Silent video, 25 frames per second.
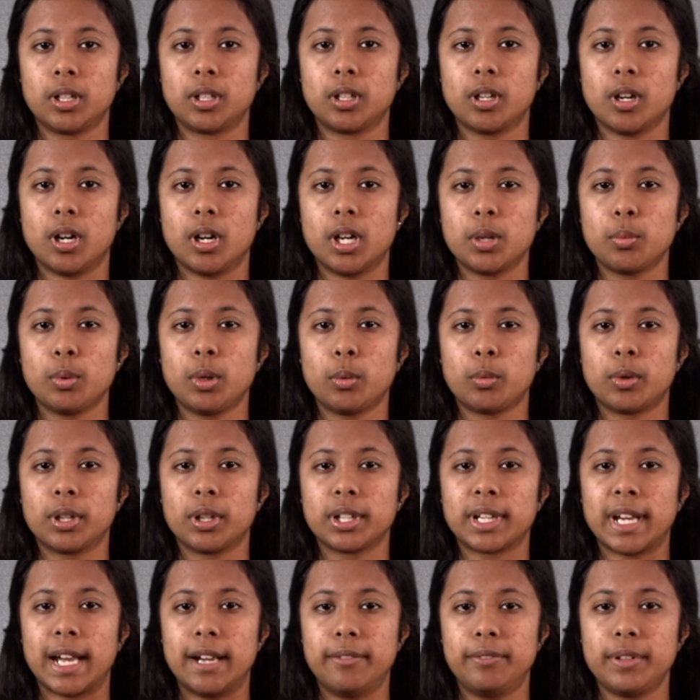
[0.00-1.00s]
God will
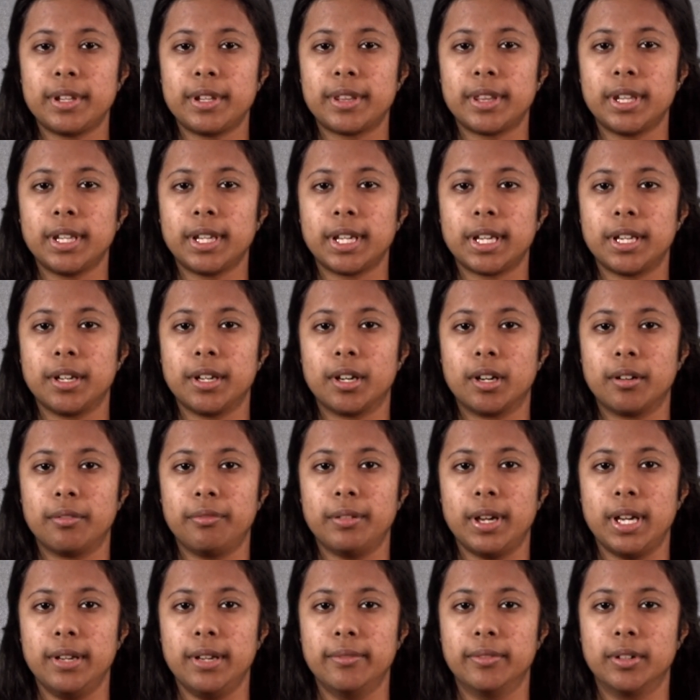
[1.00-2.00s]
work everything in our
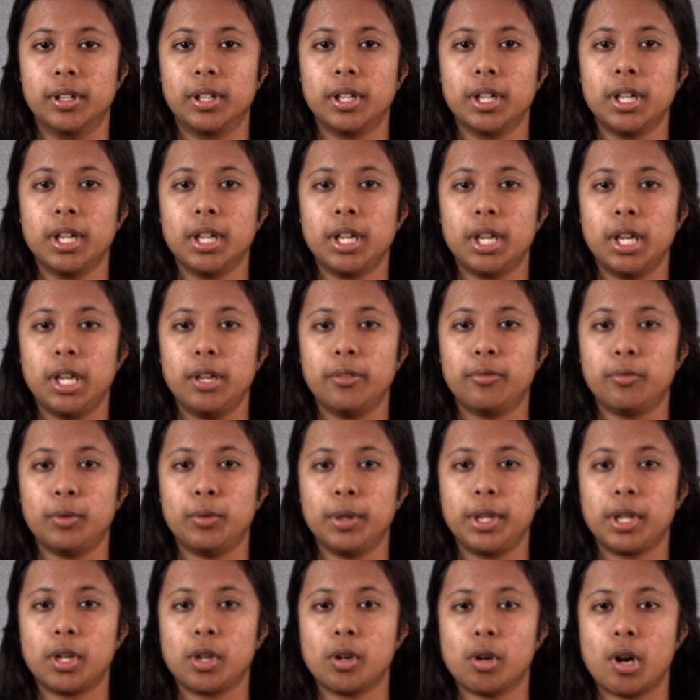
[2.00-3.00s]
favor if
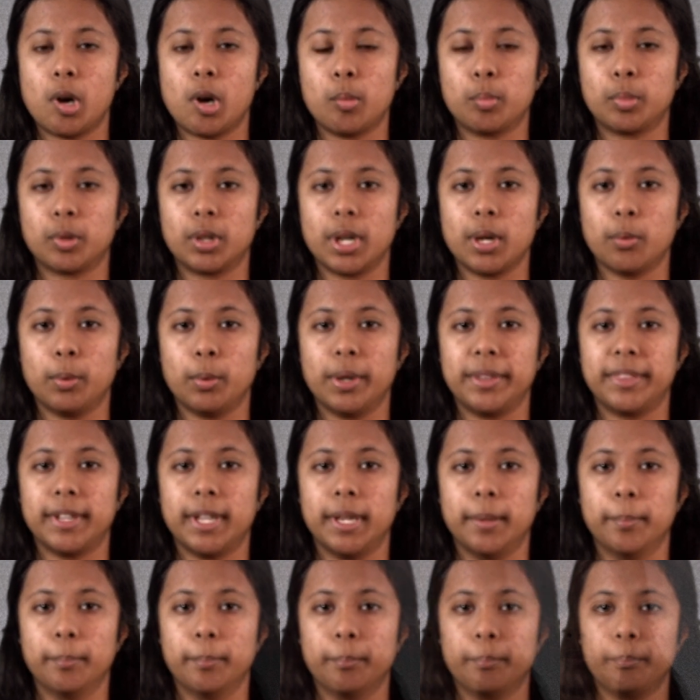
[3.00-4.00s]
we cooperate with
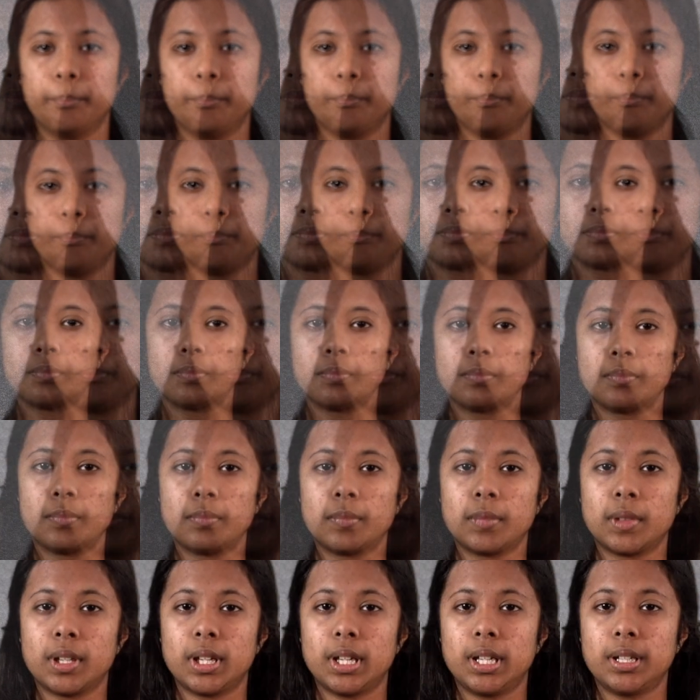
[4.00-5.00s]
him.
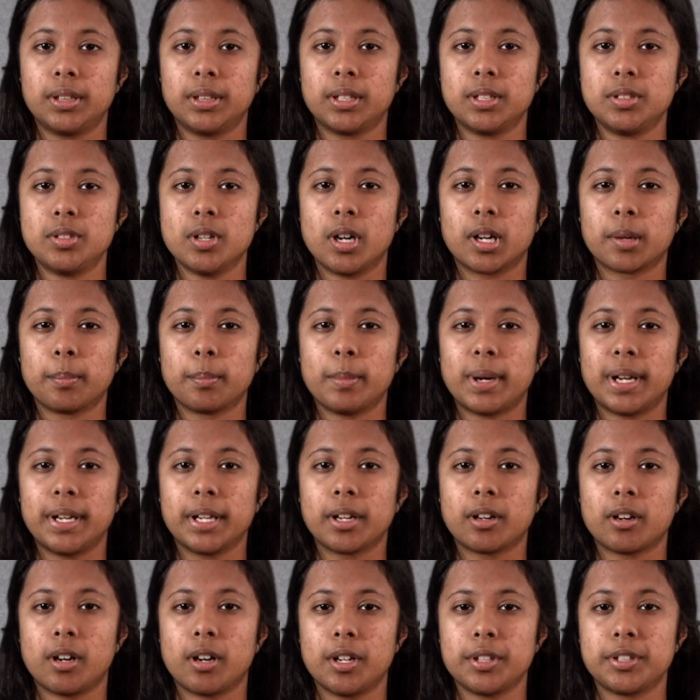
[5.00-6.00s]
In the
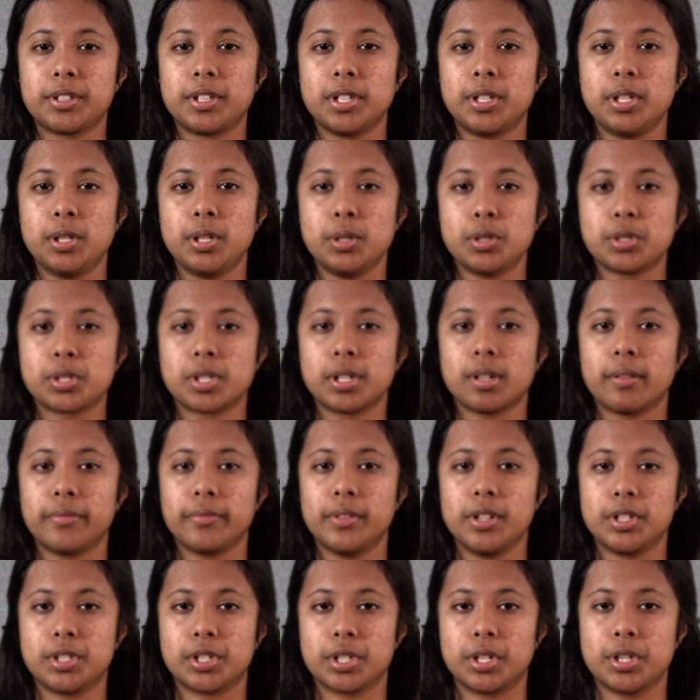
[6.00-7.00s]
dogmatic constitution of
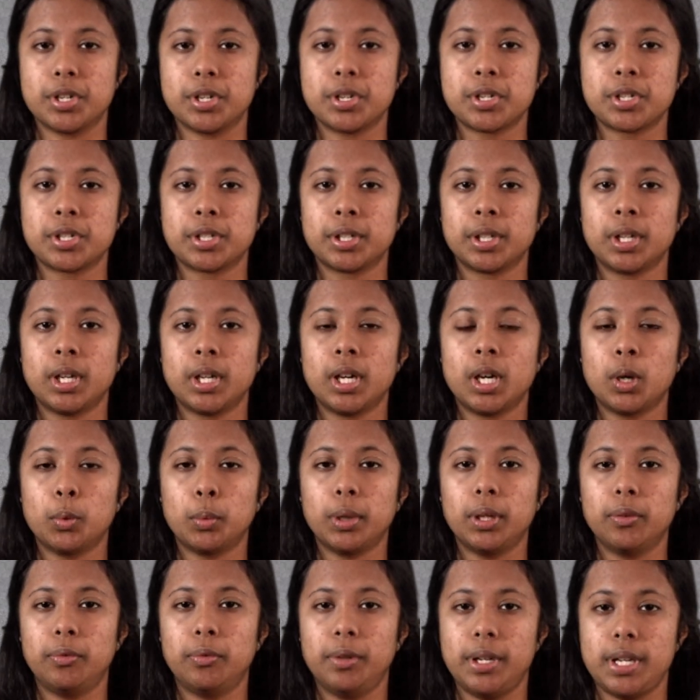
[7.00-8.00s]
the church,
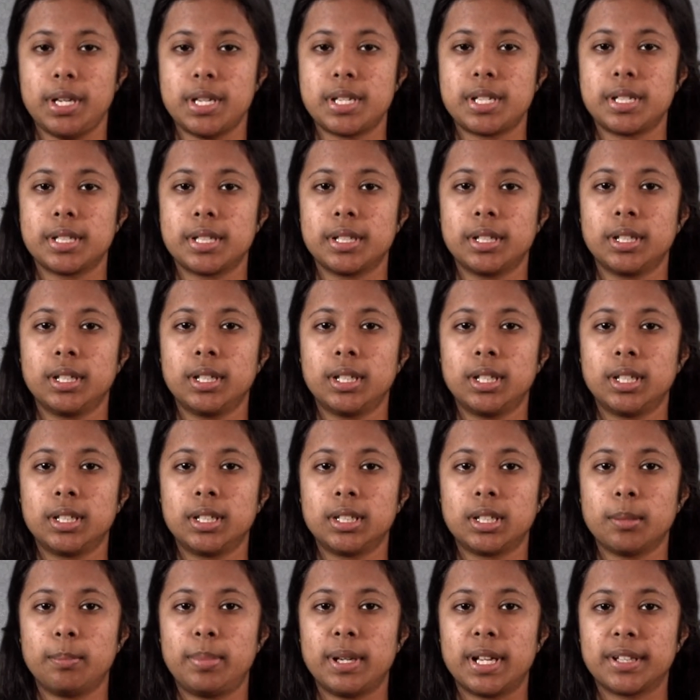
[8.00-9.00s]
we read,
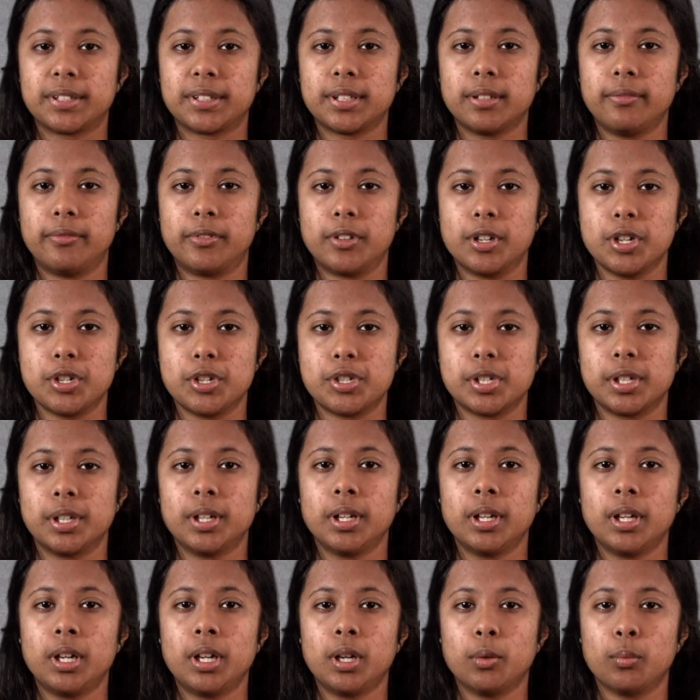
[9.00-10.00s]
"The Blessed Virgin
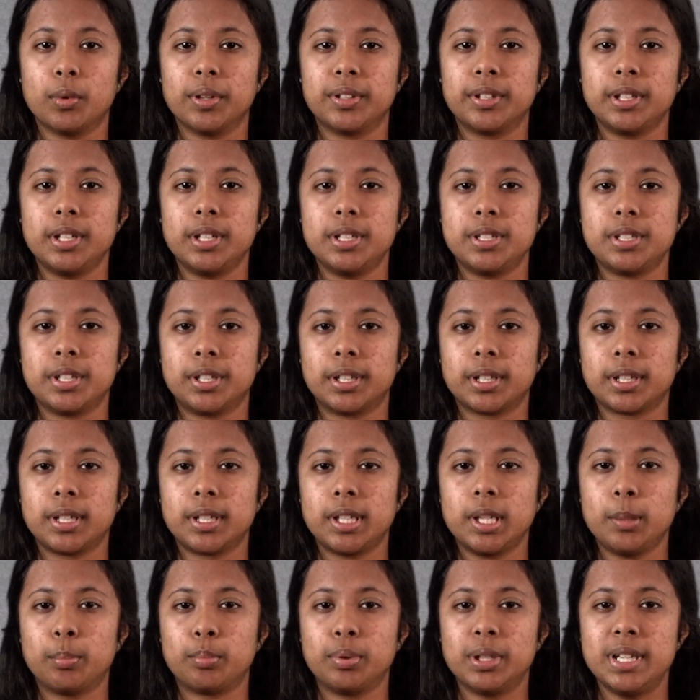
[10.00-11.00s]
was
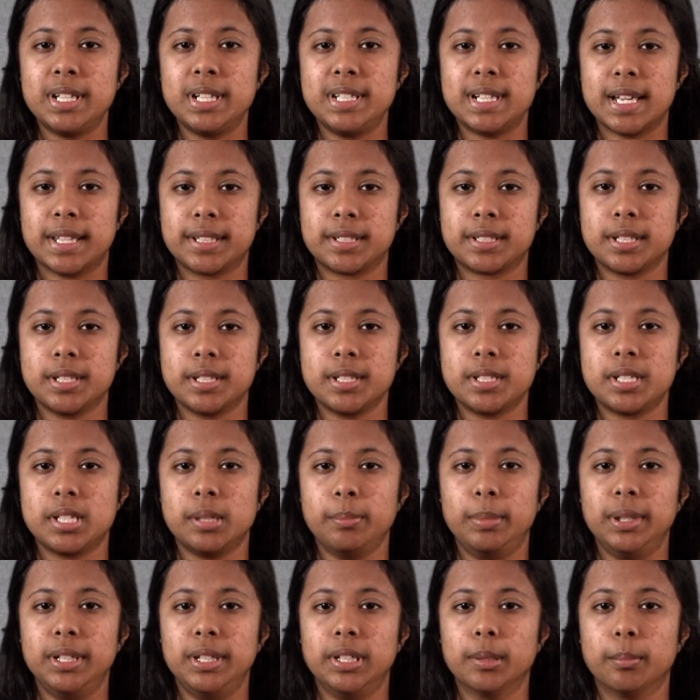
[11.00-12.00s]
eternally predestined to
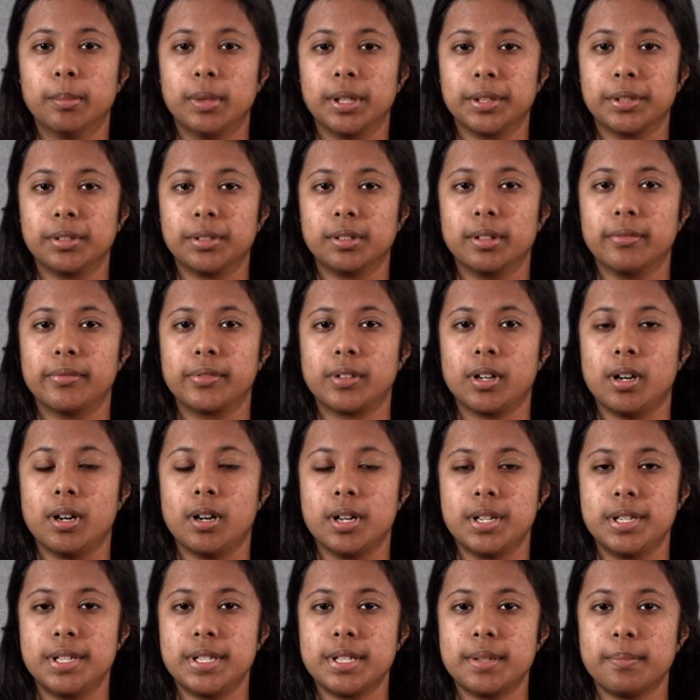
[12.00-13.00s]
be the Mother of God.